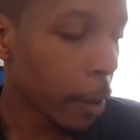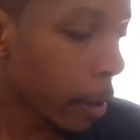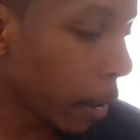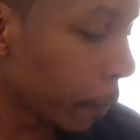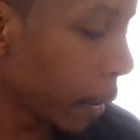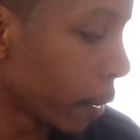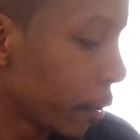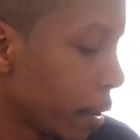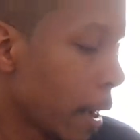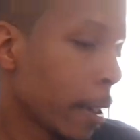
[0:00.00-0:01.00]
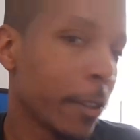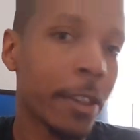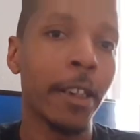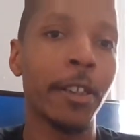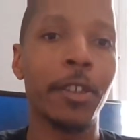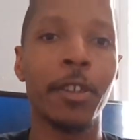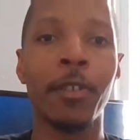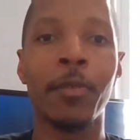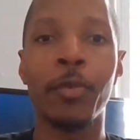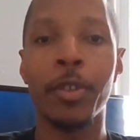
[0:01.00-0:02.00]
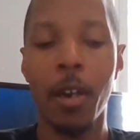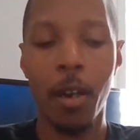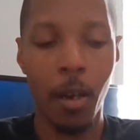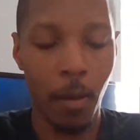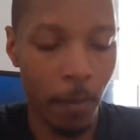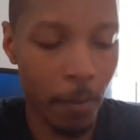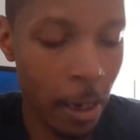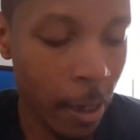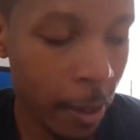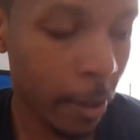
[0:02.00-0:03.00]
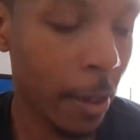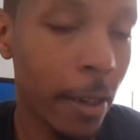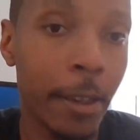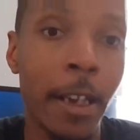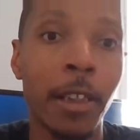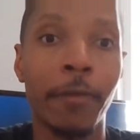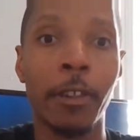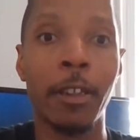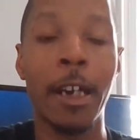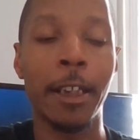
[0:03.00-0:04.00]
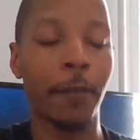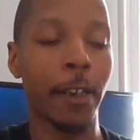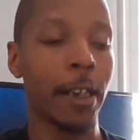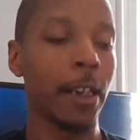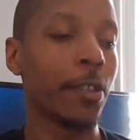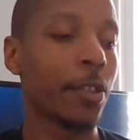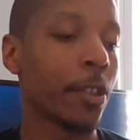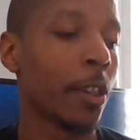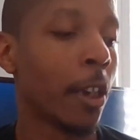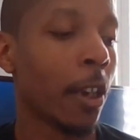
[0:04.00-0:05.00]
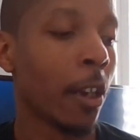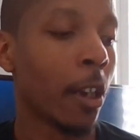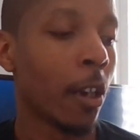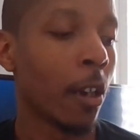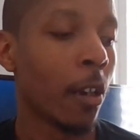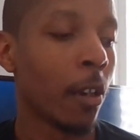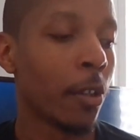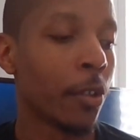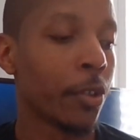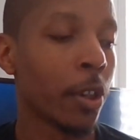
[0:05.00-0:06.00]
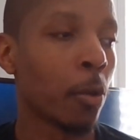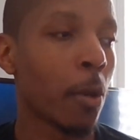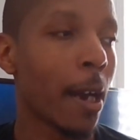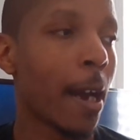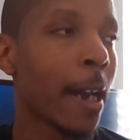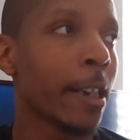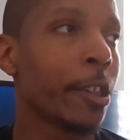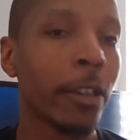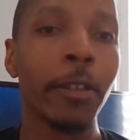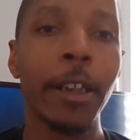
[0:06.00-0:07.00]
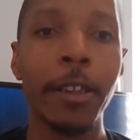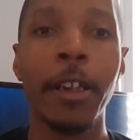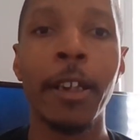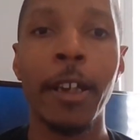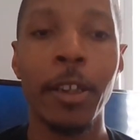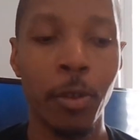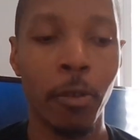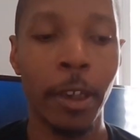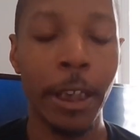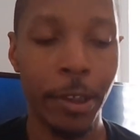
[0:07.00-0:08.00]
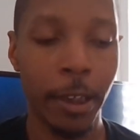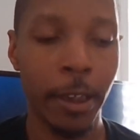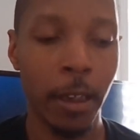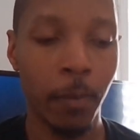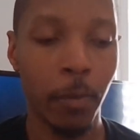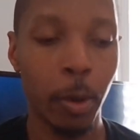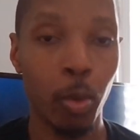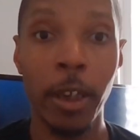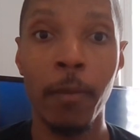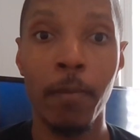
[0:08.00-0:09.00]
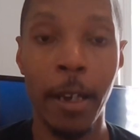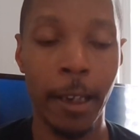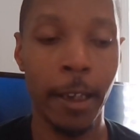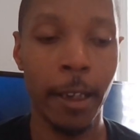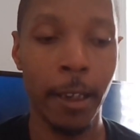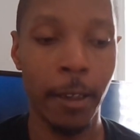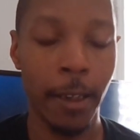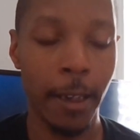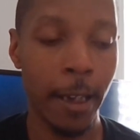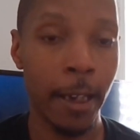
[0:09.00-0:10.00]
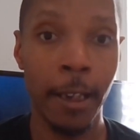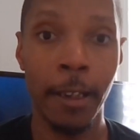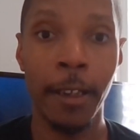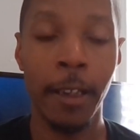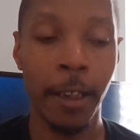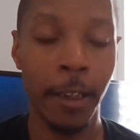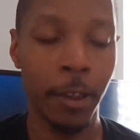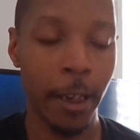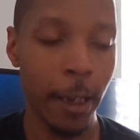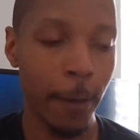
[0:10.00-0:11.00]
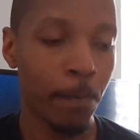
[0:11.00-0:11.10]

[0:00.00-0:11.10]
Good evening and salutations, my Days of Alive fans. So, I generally did enjoy the scene between Megan and EJ.